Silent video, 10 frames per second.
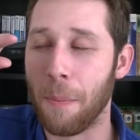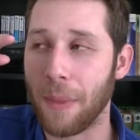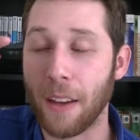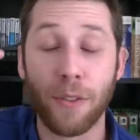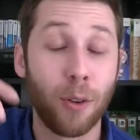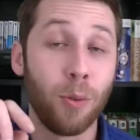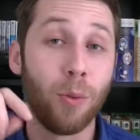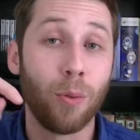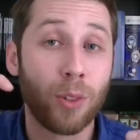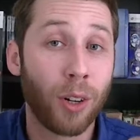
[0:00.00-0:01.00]
if
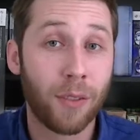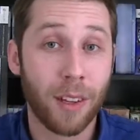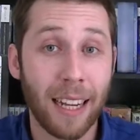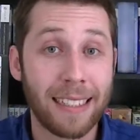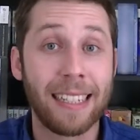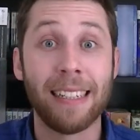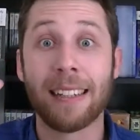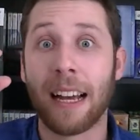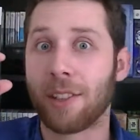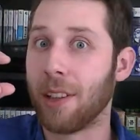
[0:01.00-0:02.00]
you turn off the lights, he's
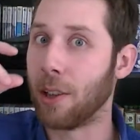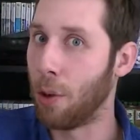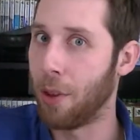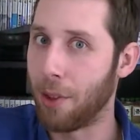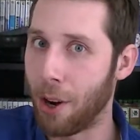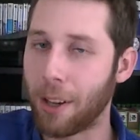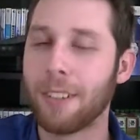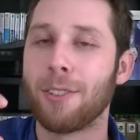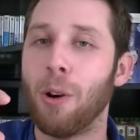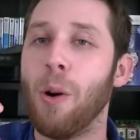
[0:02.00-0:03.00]
actually glow in the dark.
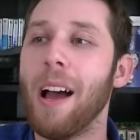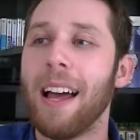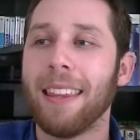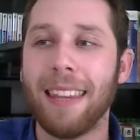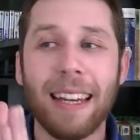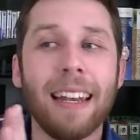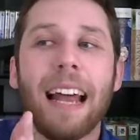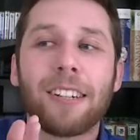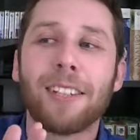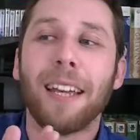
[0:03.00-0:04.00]
So they didn't
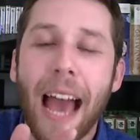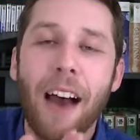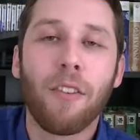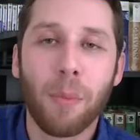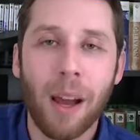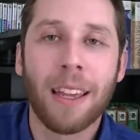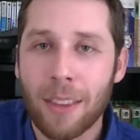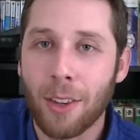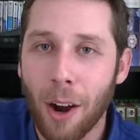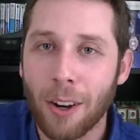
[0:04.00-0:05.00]
actually have him in
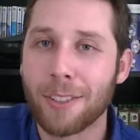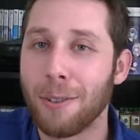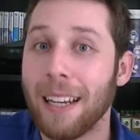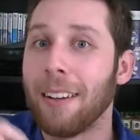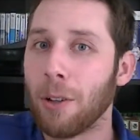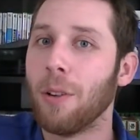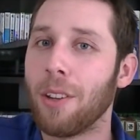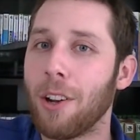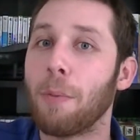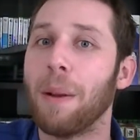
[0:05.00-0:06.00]
the dark, so he didn't glow in
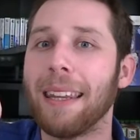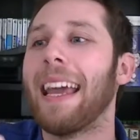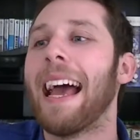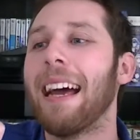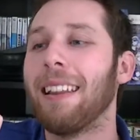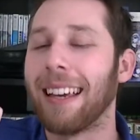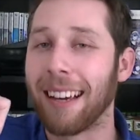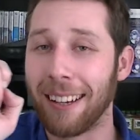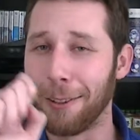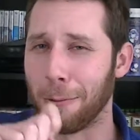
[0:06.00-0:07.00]
the dark, but they had like
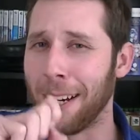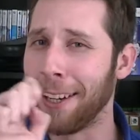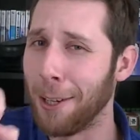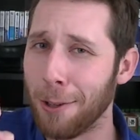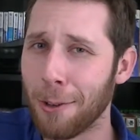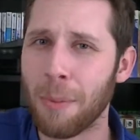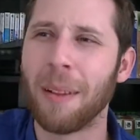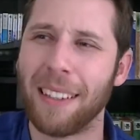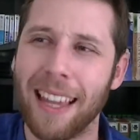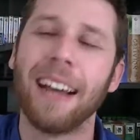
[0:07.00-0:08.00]
a green hue to him. I'm
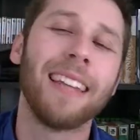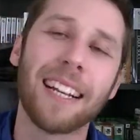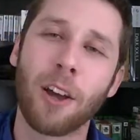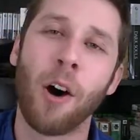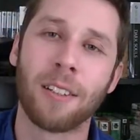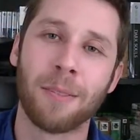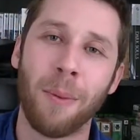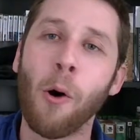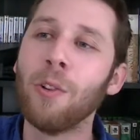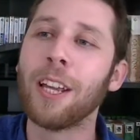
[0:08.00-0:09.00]
like, that's awesome.
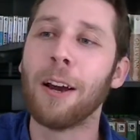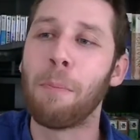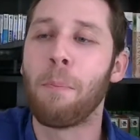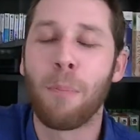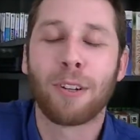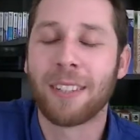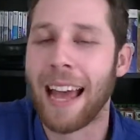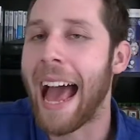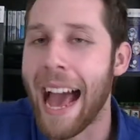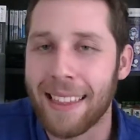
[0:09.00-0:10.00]
Only a person that
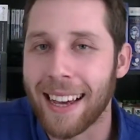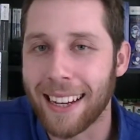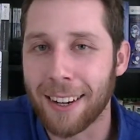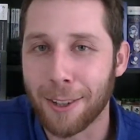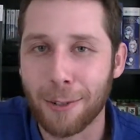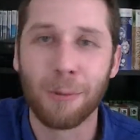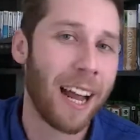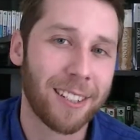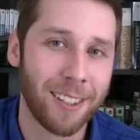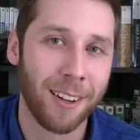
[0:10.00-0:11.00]
had that character would
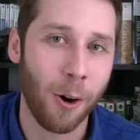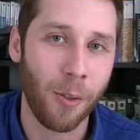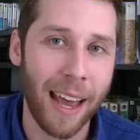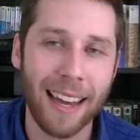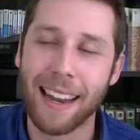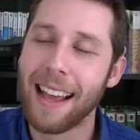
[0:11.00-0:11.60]
actually know that,